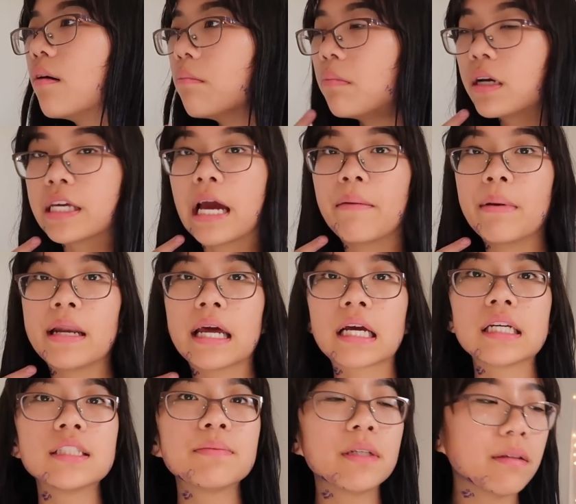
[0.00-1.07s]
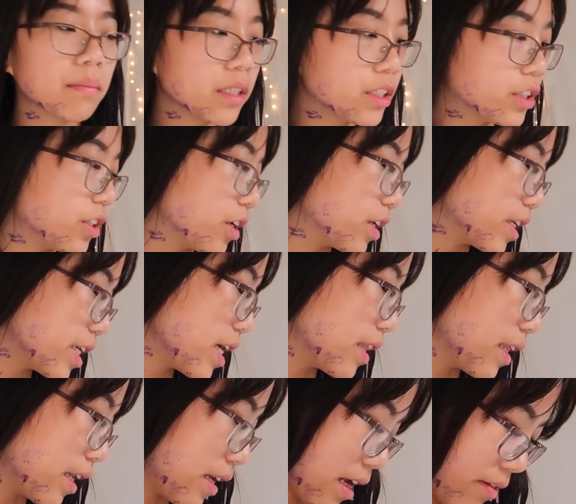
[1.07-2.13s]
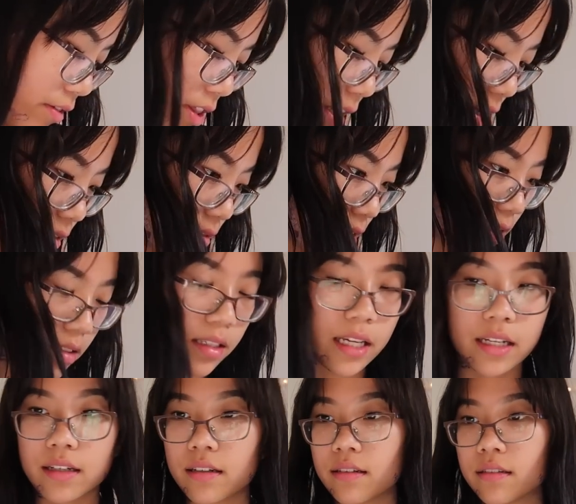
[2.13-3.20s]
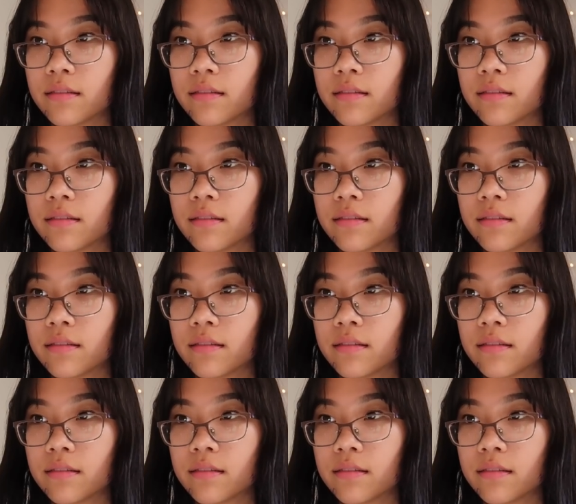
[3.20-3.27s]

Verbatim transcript: but yeah, my neck is pretty much dirty, and then everything else is like